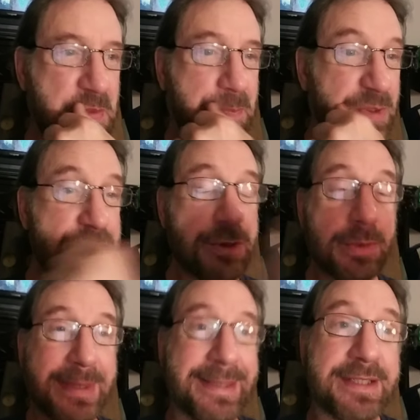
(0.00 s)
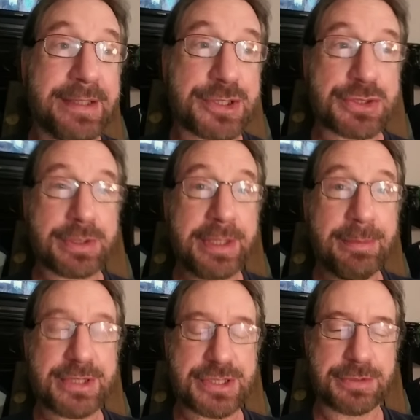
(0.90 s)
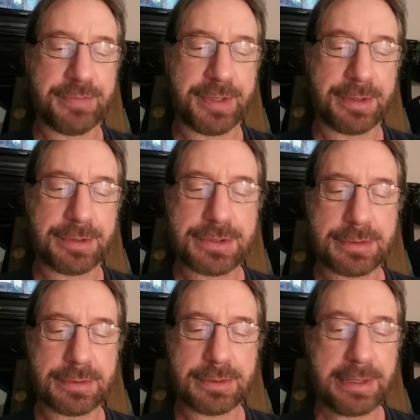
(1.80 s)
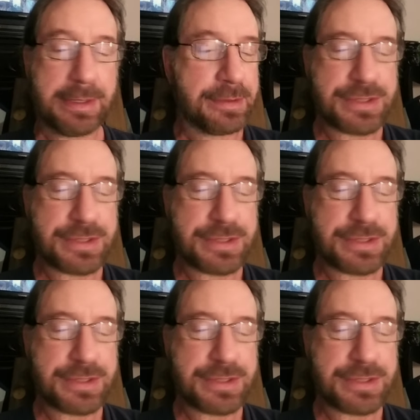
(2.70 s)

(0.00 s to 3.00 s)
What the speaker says: puts you in extreme disadvantage in,